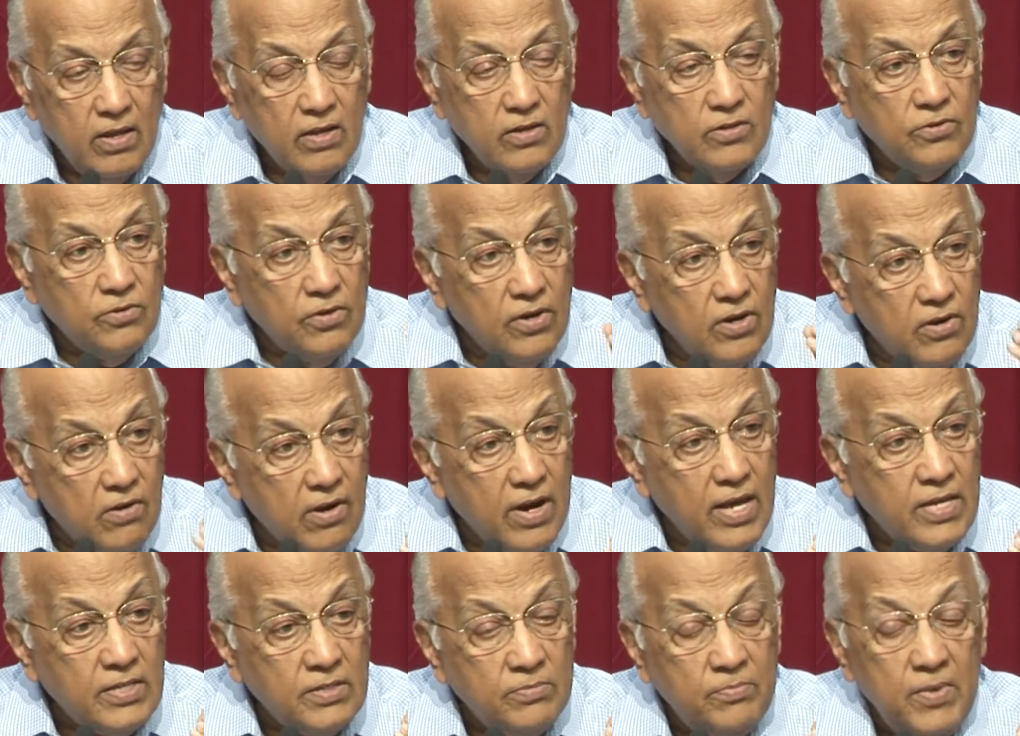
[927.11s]
So
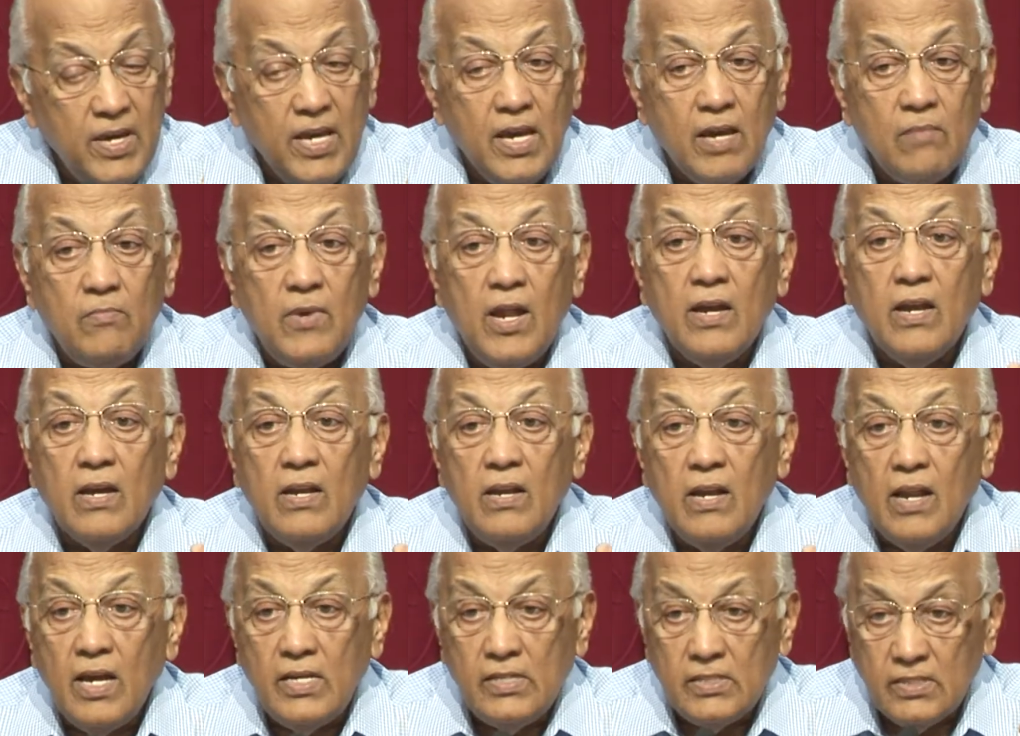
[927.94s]
grace became like a
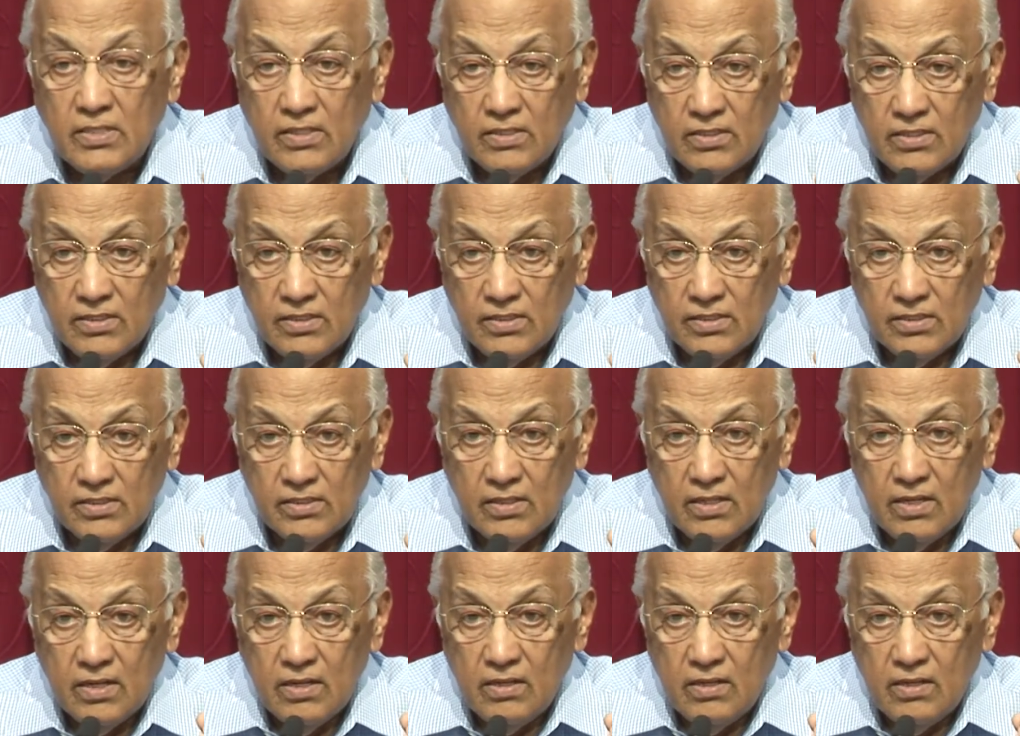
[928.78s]
license.